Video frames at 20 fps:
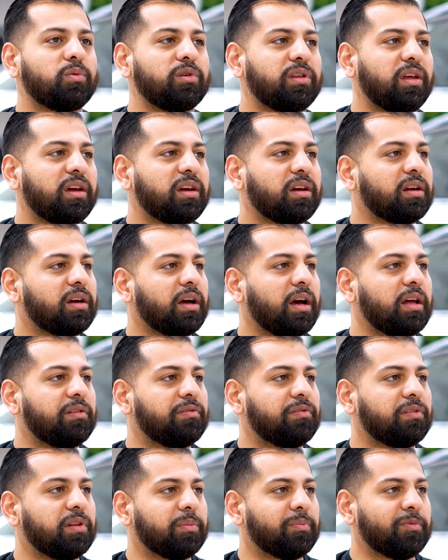where they can kind of
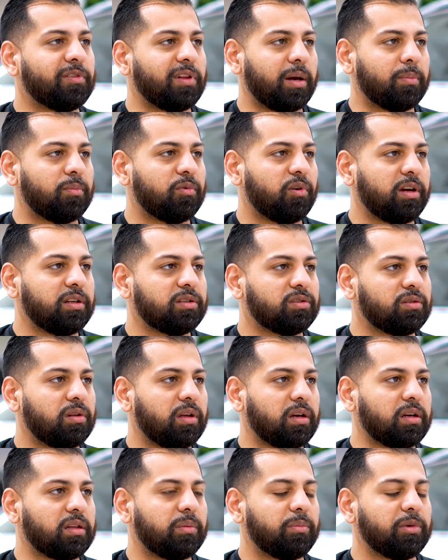flip-flop, right? So,
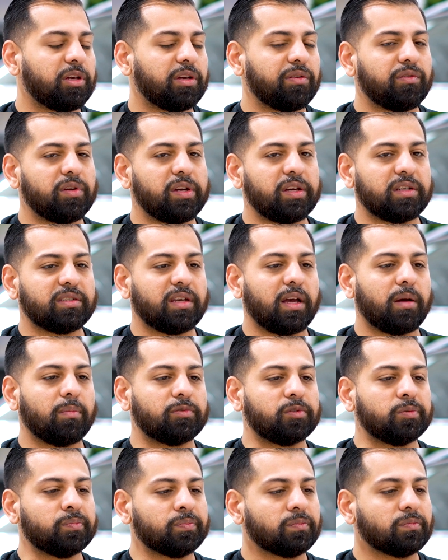like, let me give you an
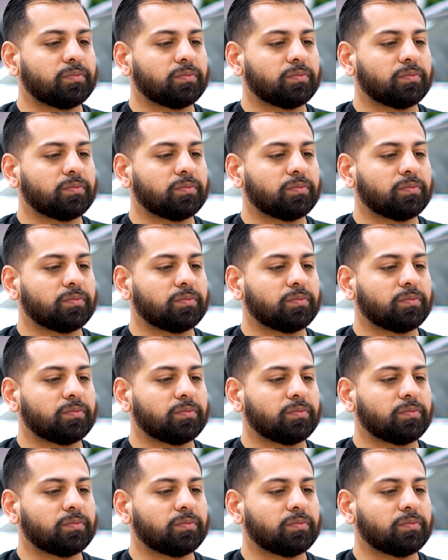example.